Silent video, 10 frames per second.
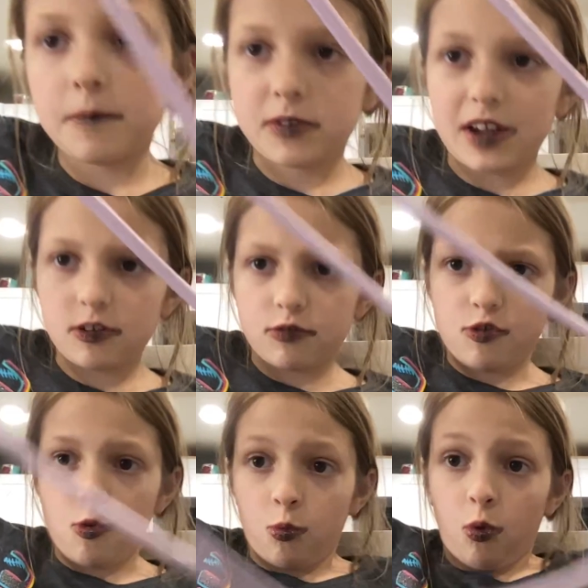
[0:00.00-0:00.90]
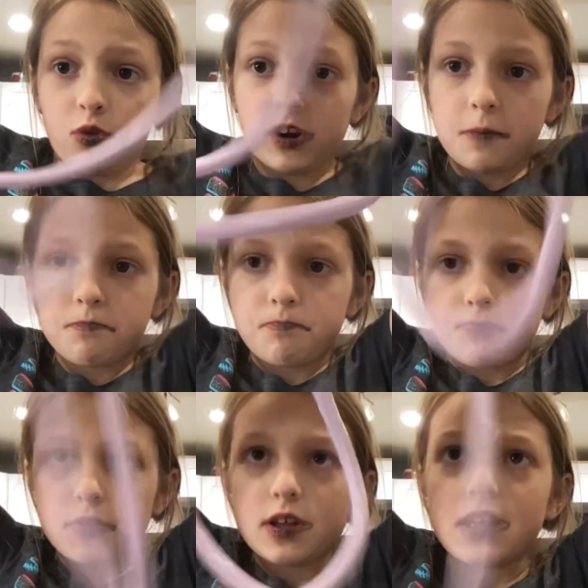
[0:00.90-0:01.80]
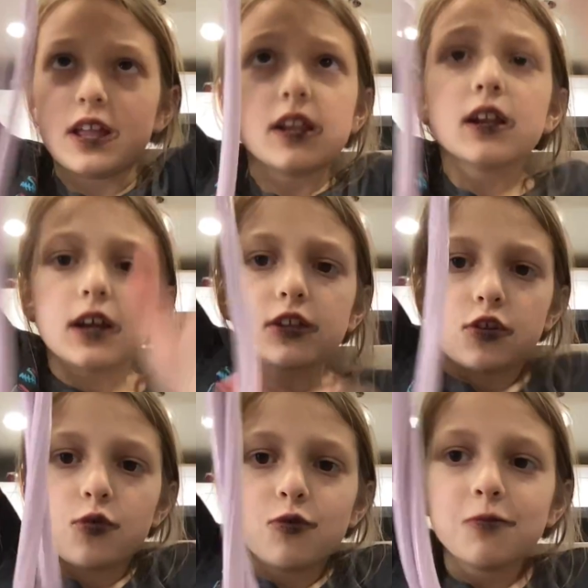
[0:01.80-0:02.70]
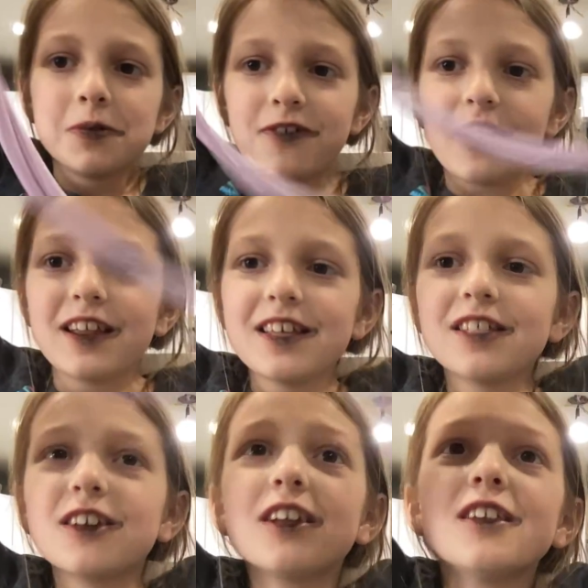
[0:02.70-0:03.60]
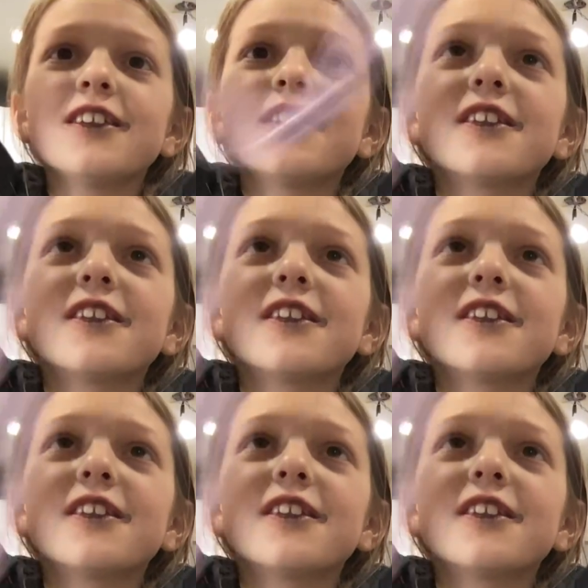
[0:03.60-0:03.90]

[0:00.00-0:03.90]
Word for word: besides when you roll it up in a tube, fanny looking.